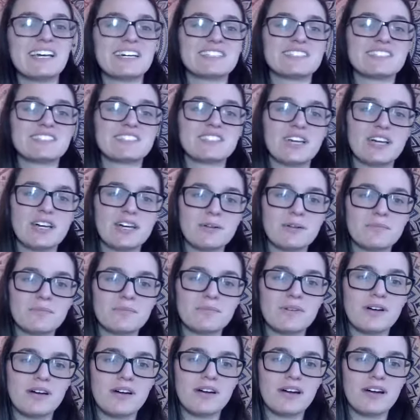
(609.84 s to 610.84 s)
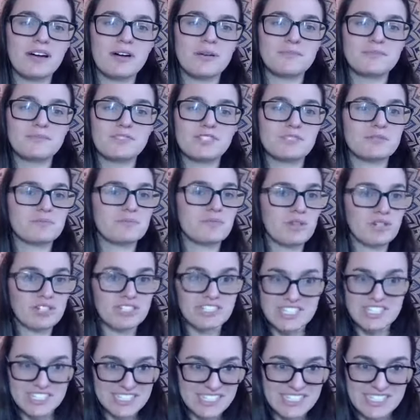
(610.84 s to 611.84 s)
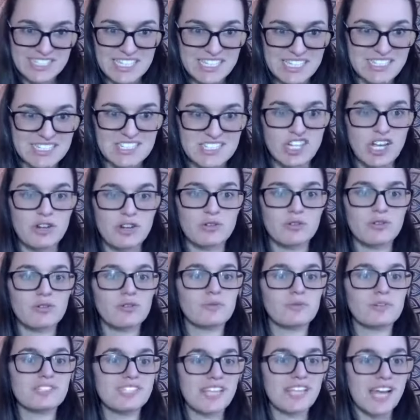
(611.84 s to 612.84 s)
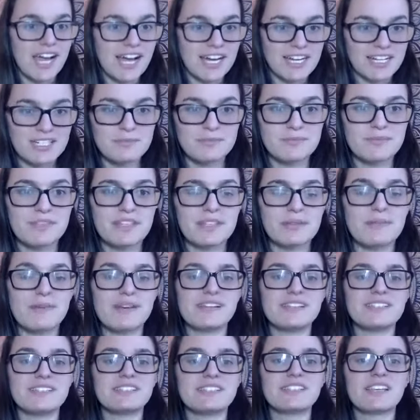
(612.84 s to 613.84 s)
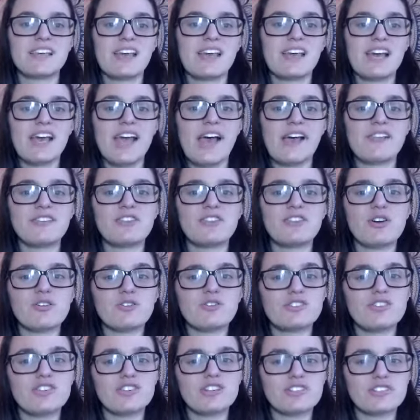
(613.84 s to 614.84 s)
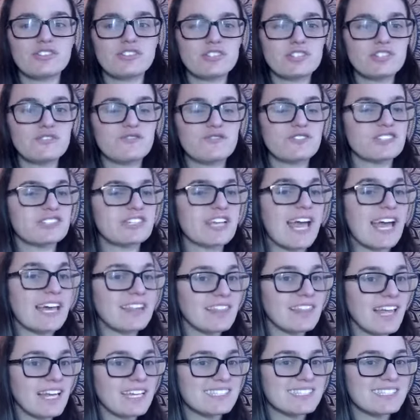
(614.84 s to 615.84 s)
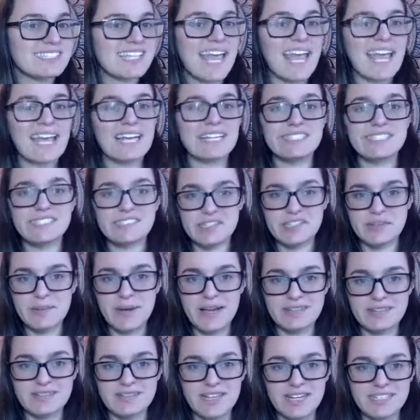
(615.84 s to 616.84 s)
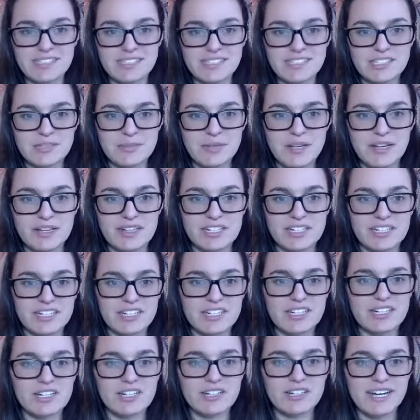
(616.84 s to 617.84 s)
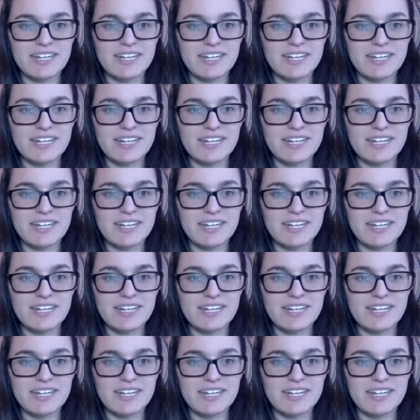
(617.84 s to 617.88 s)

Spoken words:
some just urgency in general with time limits. And those are good for headlines and subheadlines, to be clear, correct?